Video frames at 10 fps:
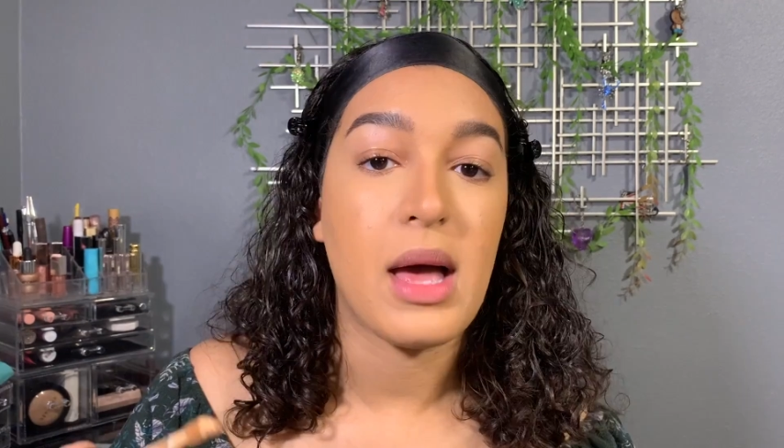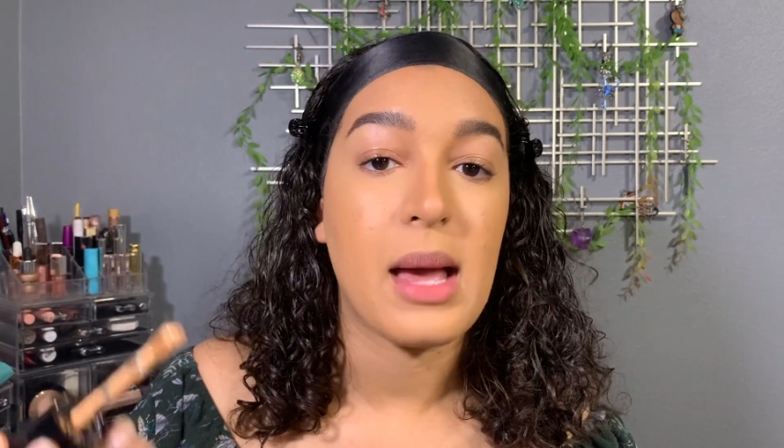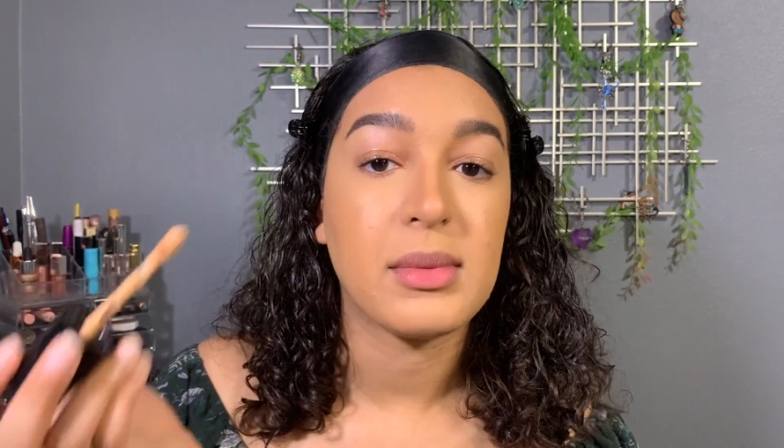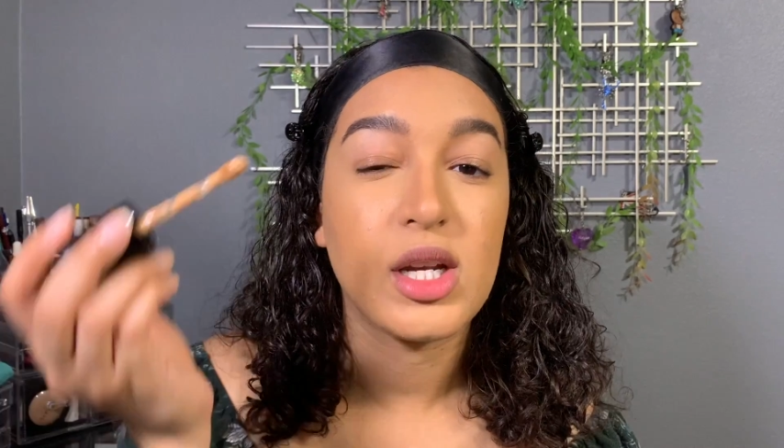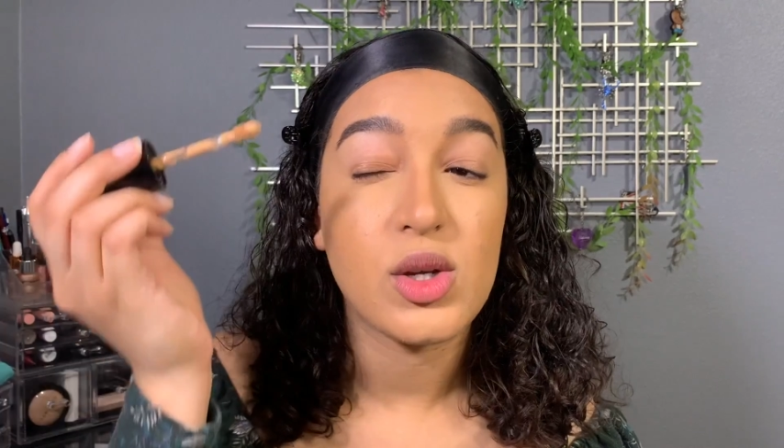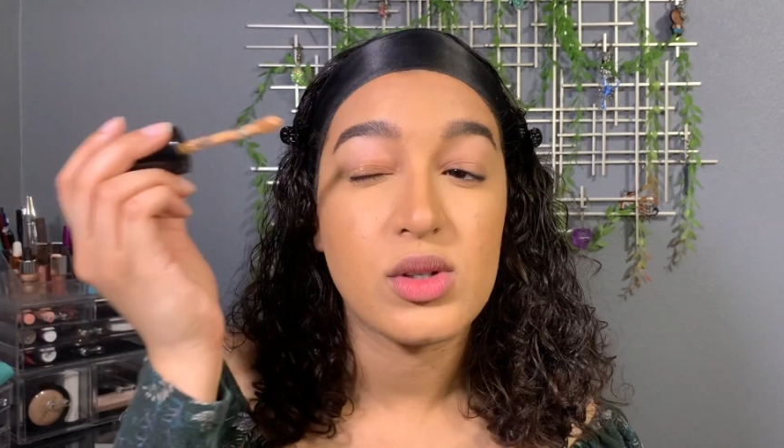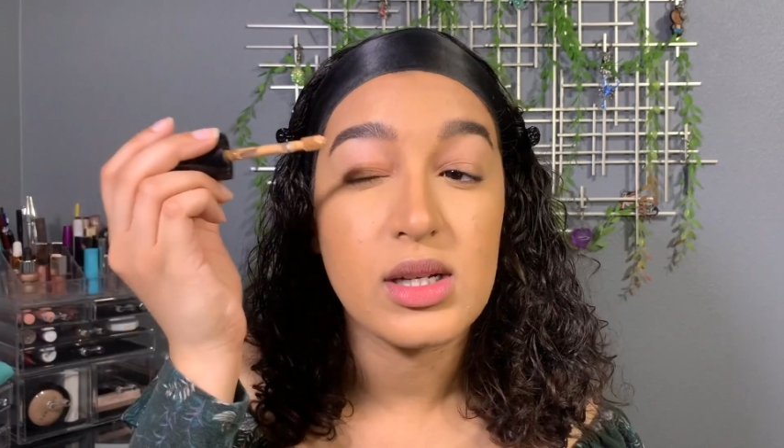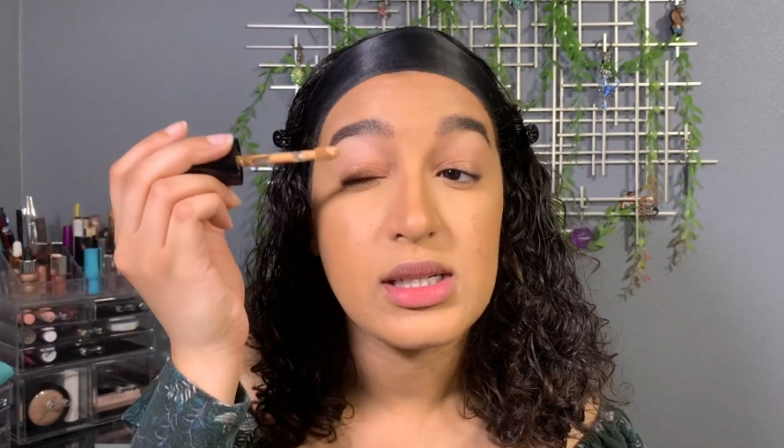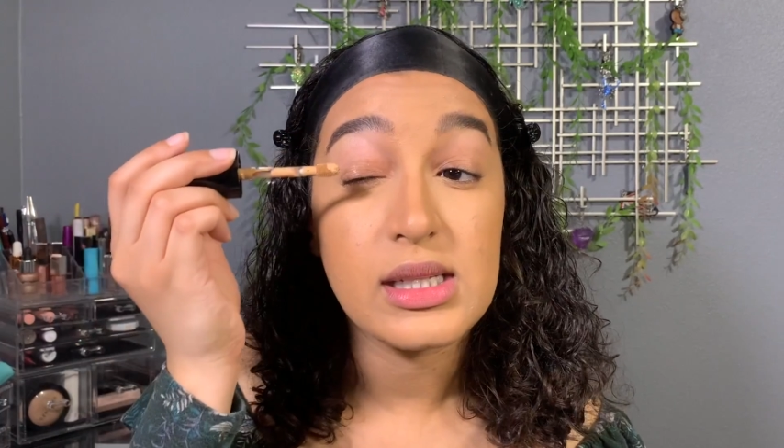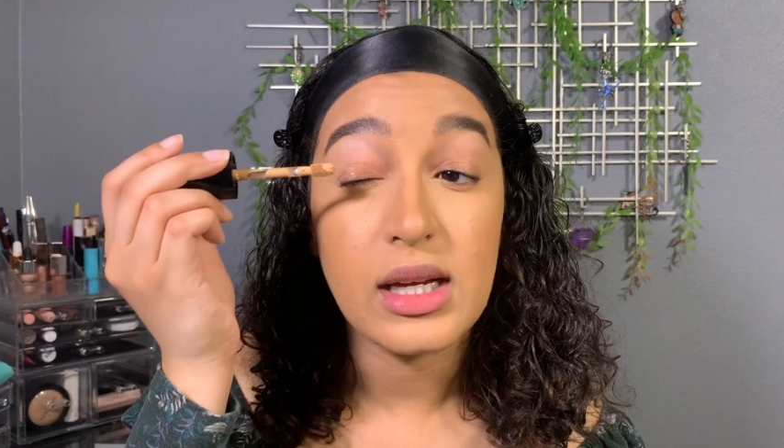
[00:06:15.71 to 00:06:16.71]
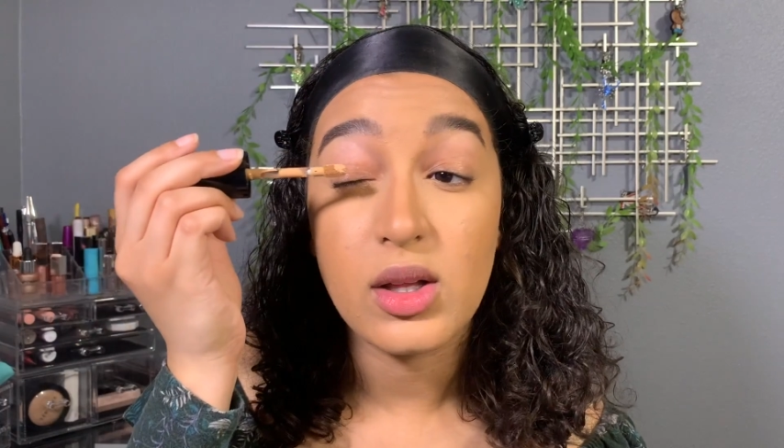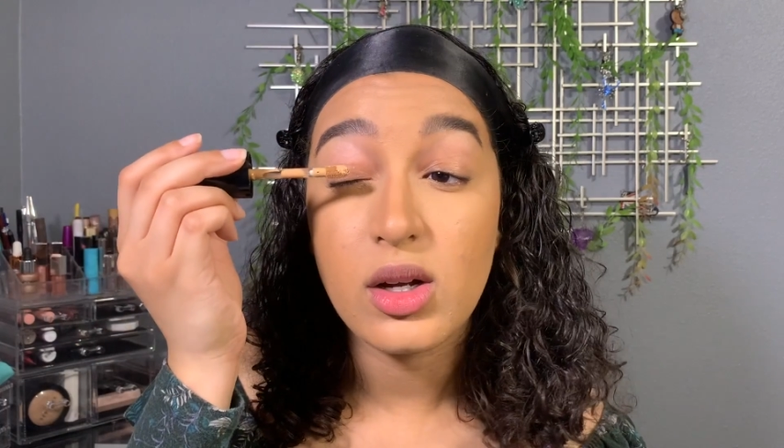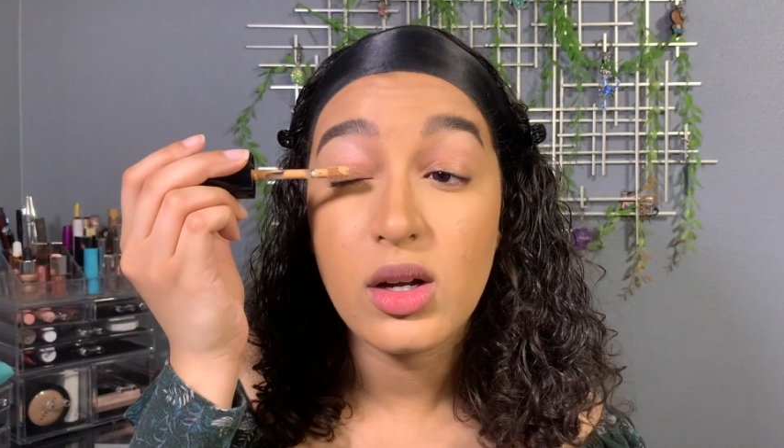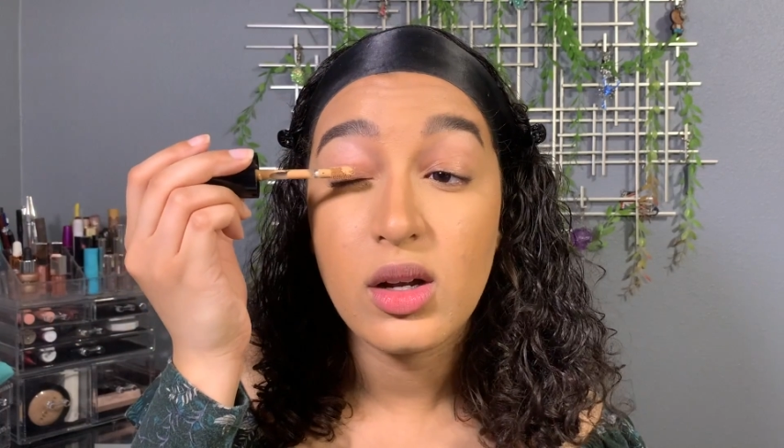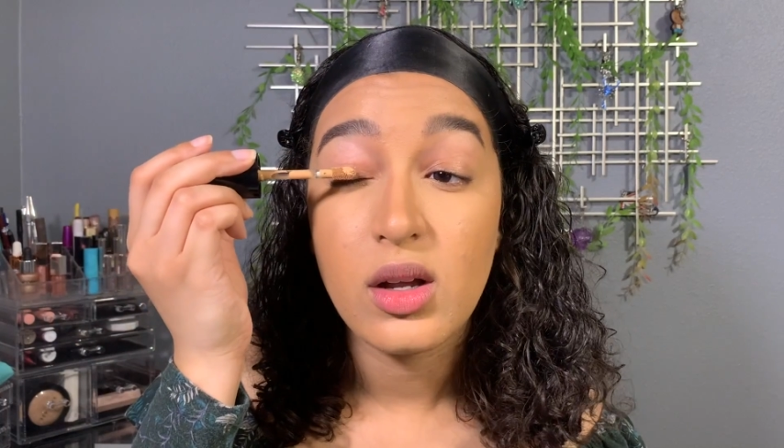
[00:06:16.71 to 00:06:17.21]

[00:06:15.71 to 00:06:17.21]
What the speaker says: I'm gonna use concealer